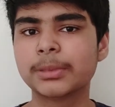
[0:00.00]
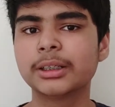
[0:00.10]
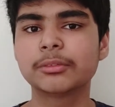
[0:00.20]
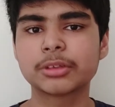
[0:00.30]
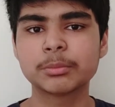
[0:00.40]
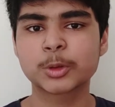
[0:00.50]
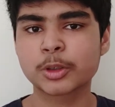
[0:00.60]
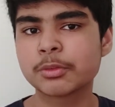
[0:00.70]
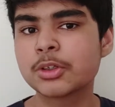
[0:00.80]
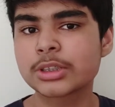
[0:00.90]
but from the
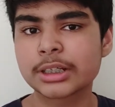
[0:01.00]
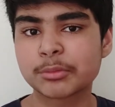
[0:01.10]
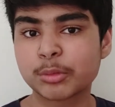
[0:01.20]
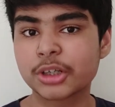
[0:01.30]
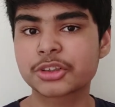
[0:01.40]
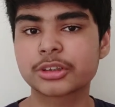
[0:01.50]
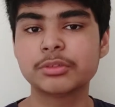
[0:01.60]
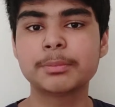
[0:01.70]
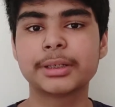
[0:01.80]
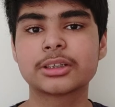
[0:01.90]
reviews I've watched
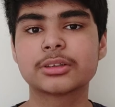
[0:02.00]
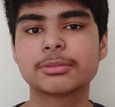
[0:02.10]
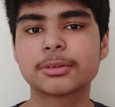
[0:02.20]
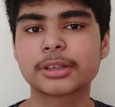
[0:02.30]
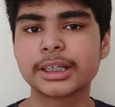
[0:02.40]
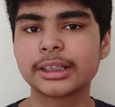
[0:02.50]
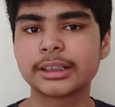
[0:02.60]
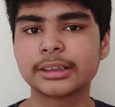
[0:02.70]
of the Pixel 4a,